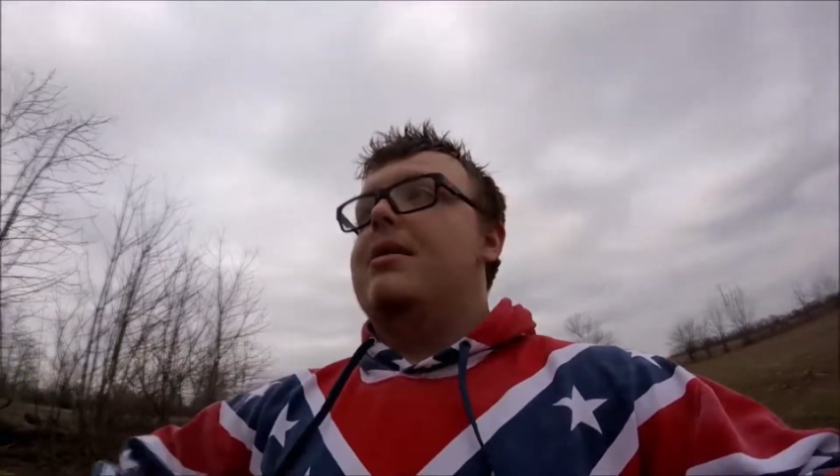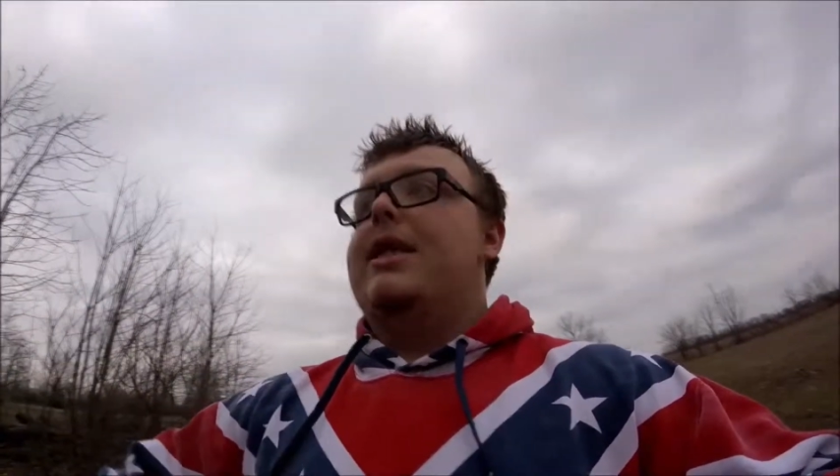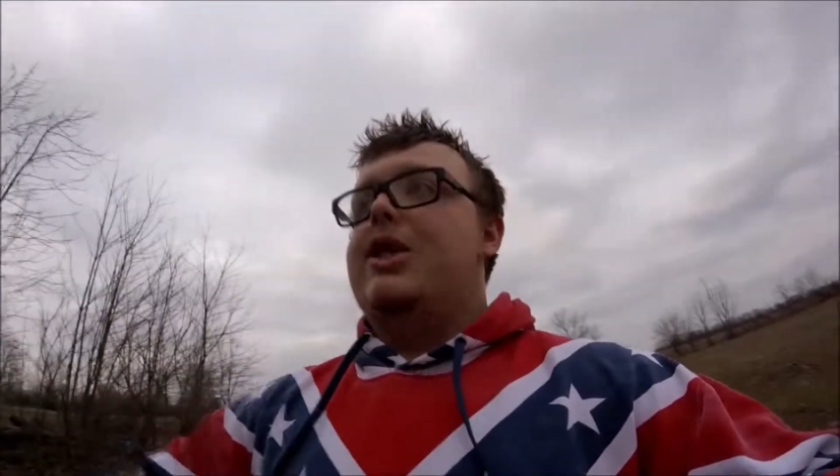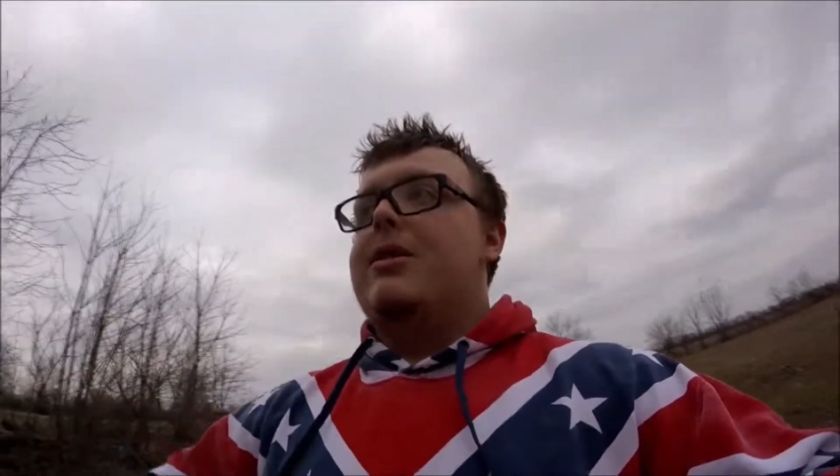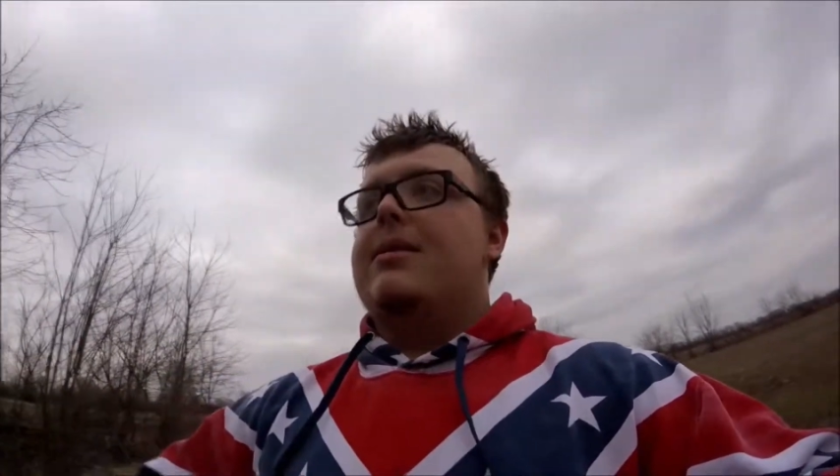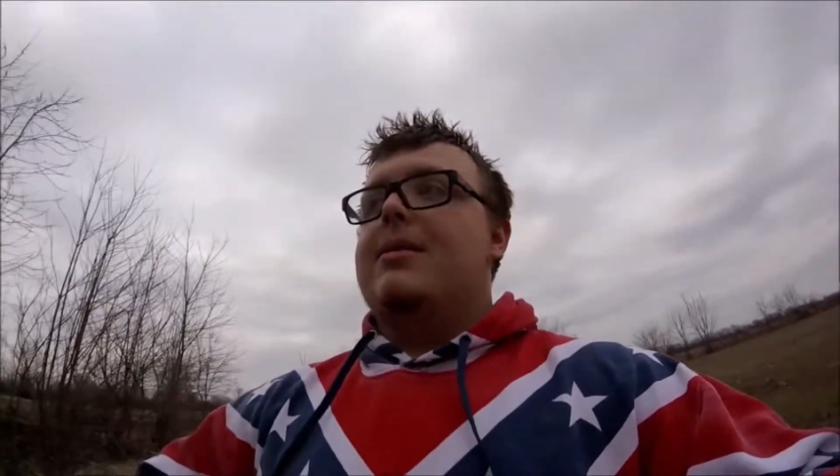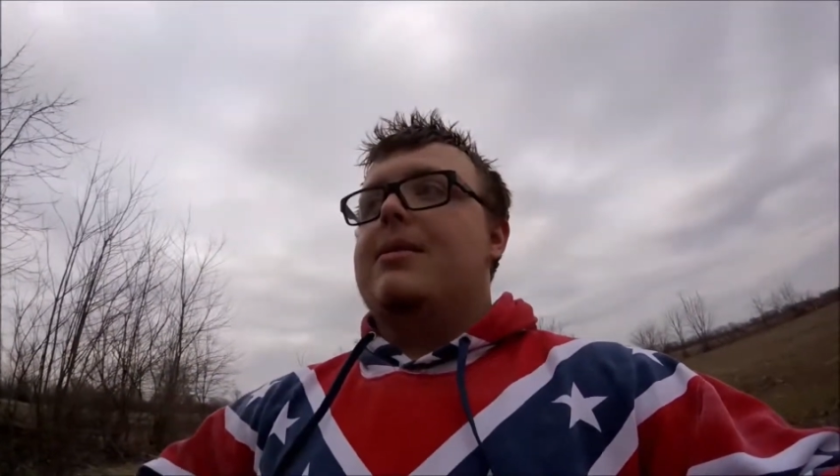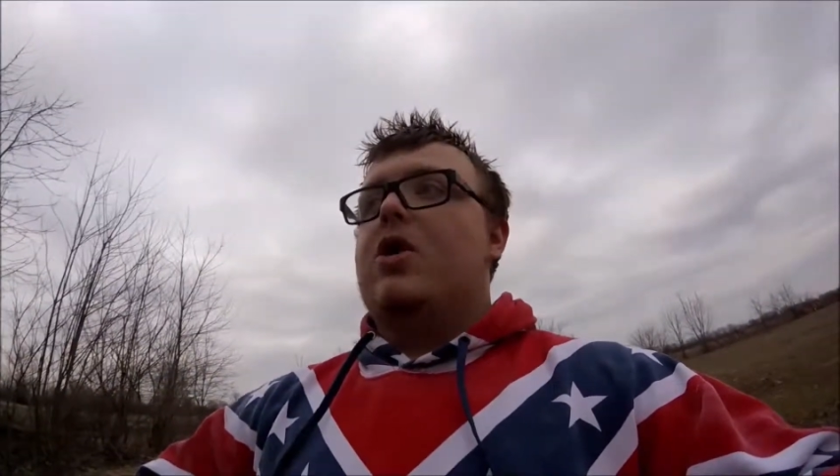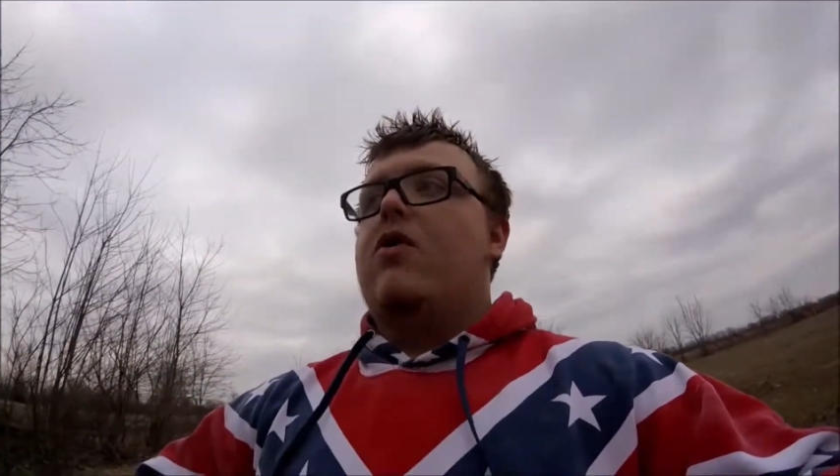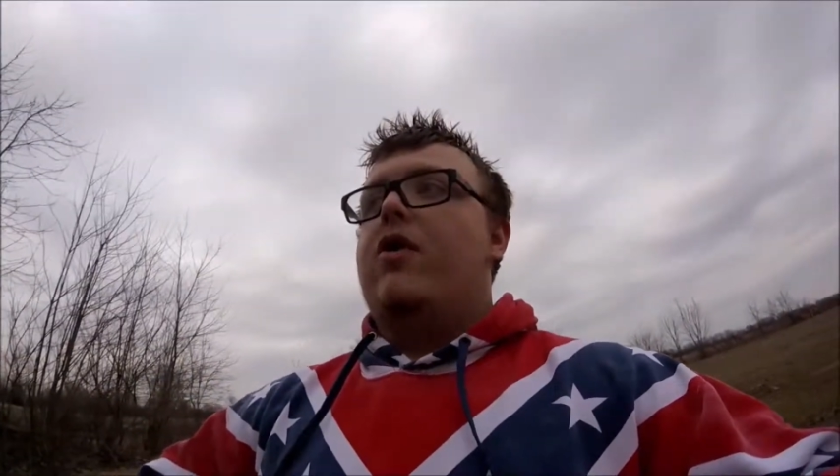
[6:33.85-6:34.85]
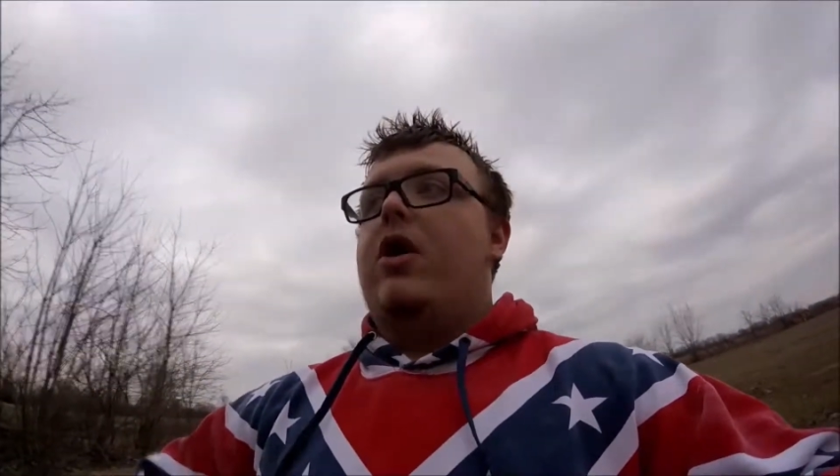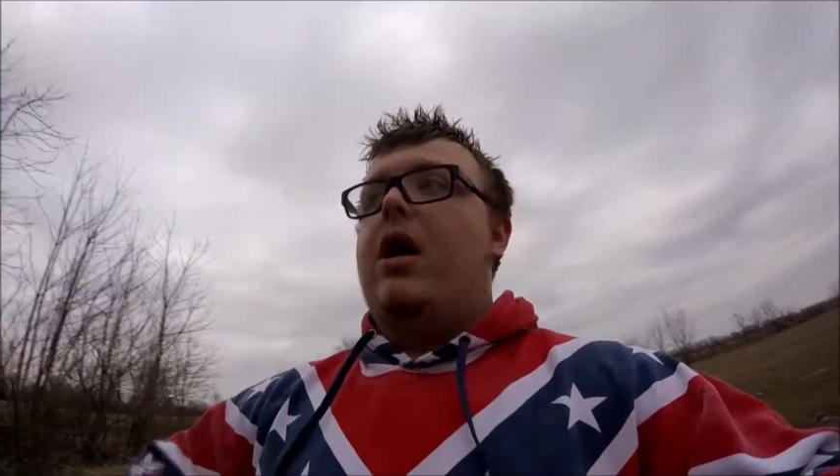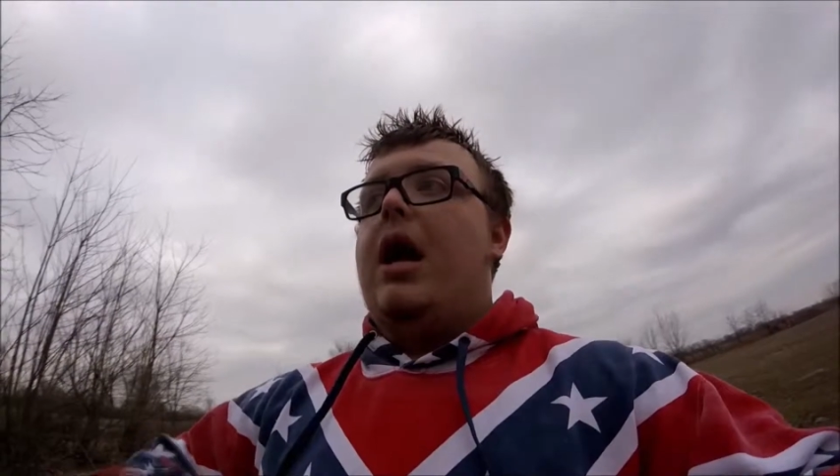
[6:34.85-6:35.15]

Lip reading: deer season is over,